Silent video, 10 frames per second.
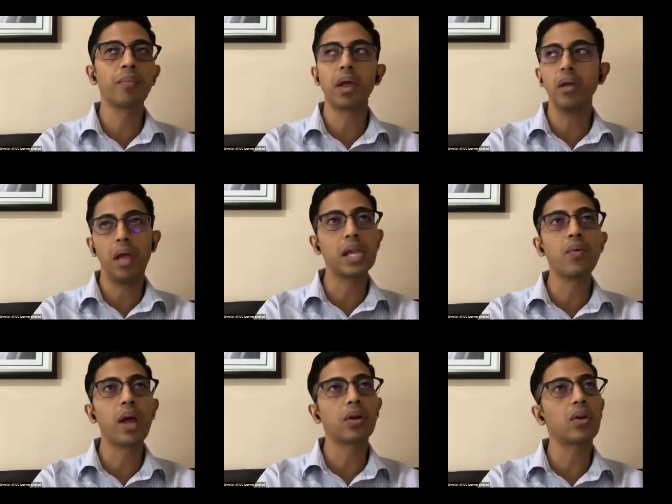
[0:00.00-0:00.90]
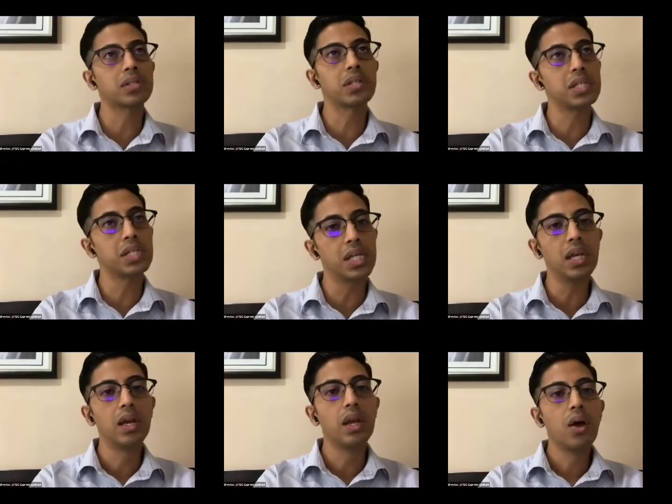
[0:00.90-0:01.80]
anywhere across the city,
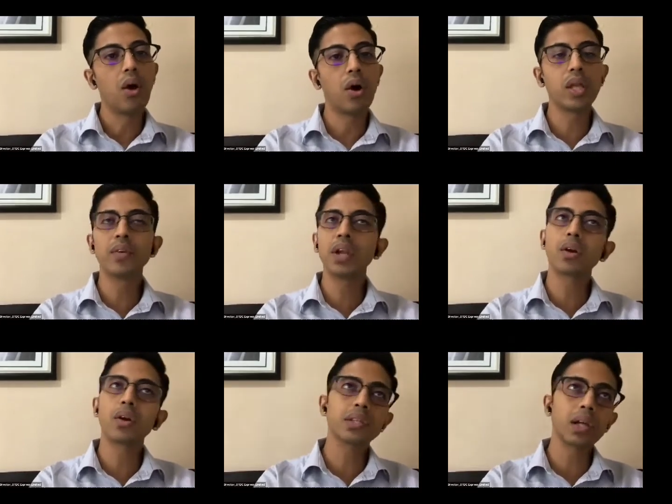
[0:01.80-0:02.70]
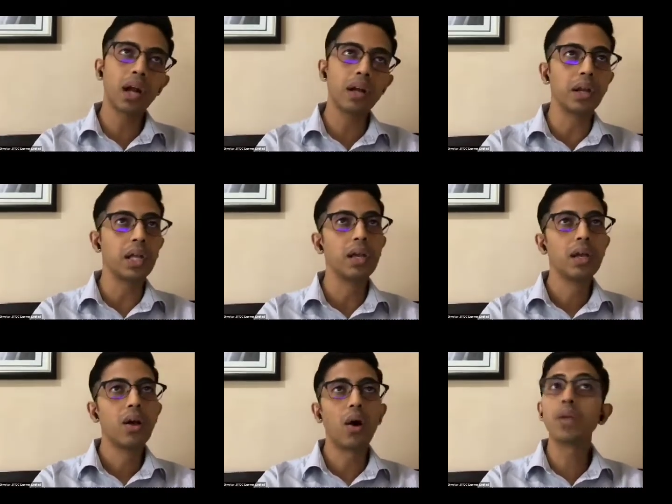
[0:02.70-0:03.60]
or even across the country,
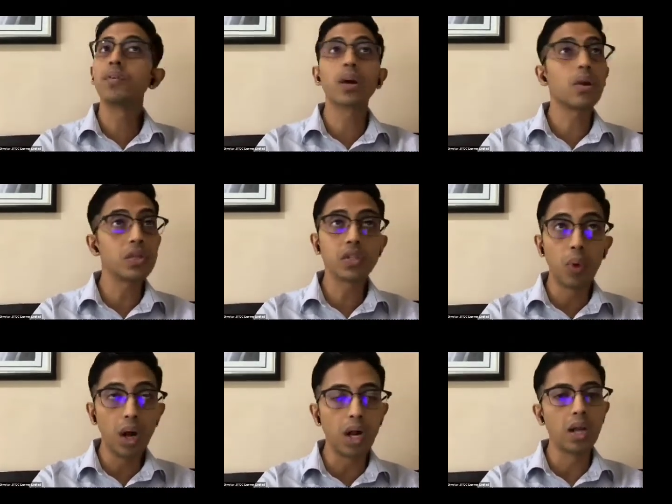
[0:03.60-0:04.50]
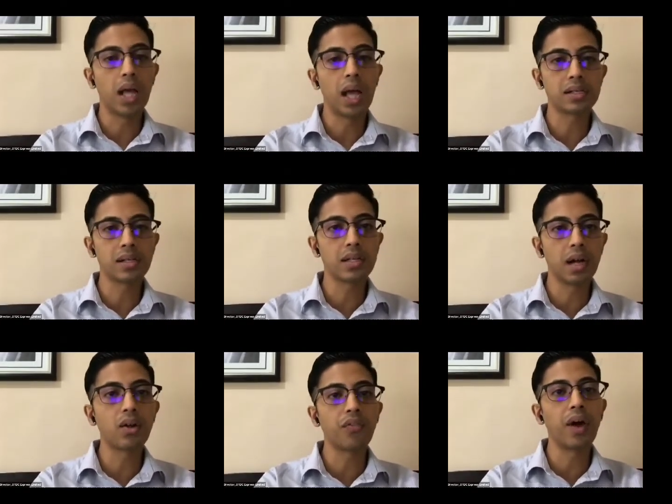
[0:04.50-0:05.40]
or even across the world as a result of
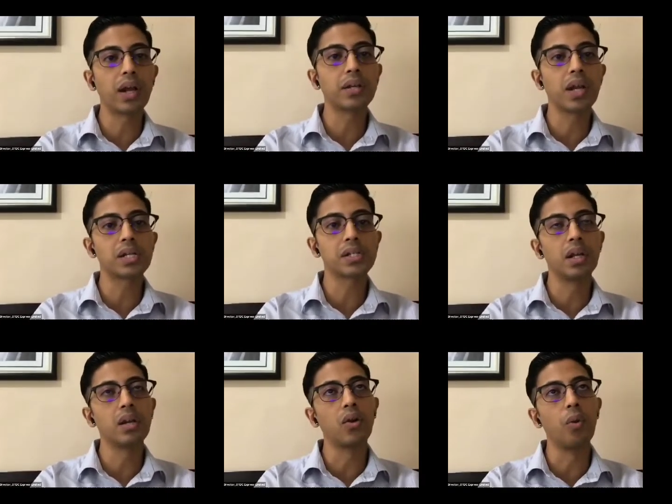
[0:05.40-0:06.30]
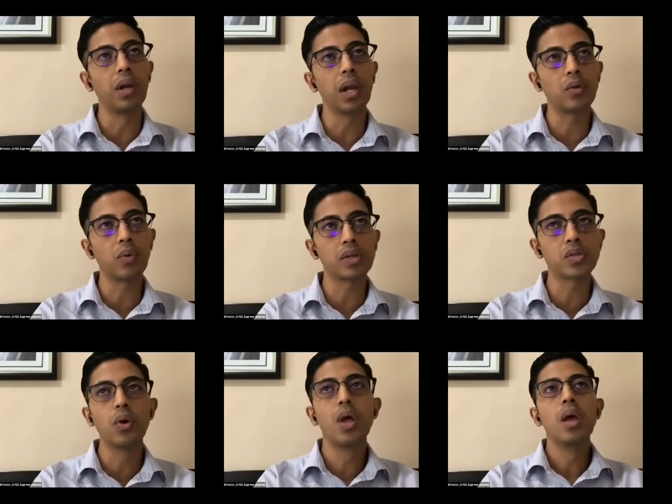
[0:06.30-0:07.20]
our international and global network. So
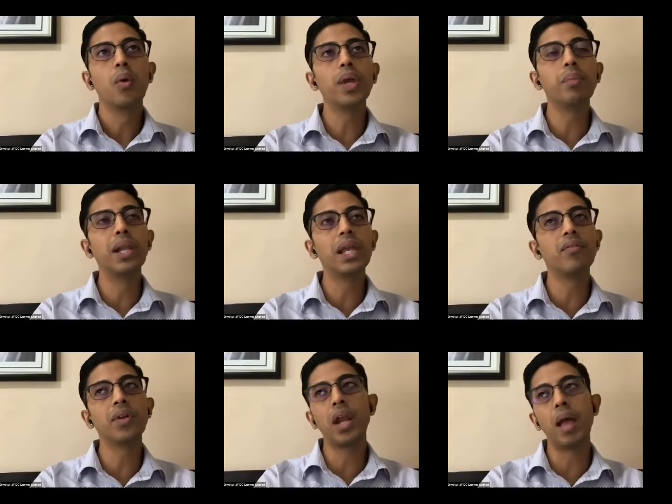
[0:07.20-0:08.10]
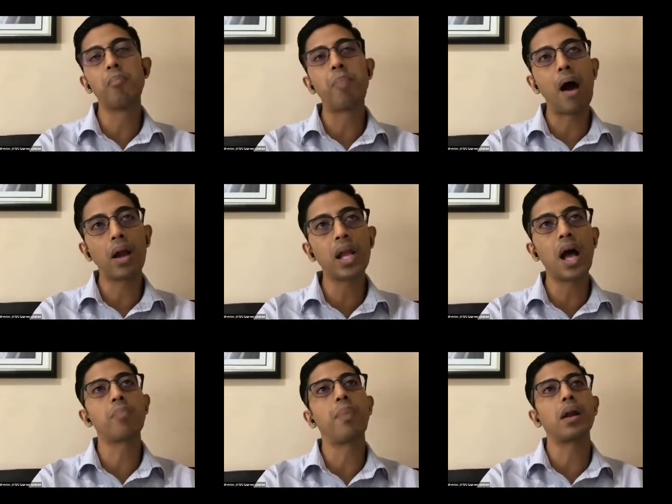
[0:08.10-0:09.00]
we believe in empowering our
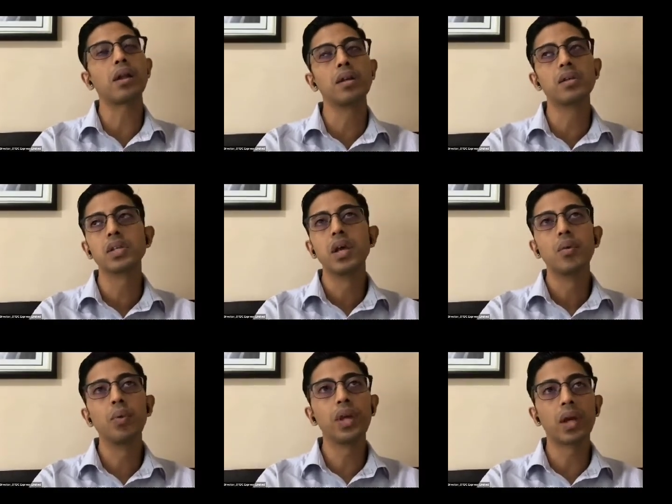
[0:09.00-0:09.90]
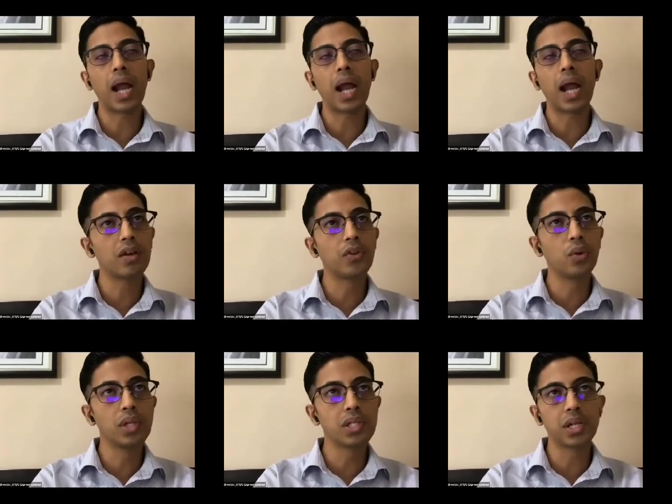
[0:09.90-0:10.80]
partners with the right set of tools
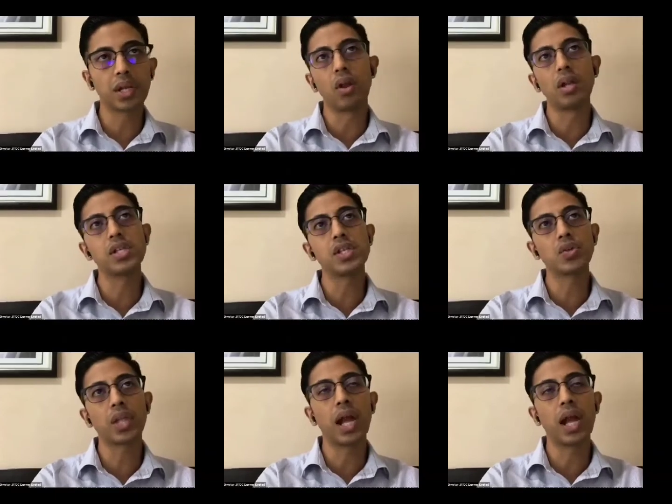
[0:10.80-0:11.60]
and technologies so that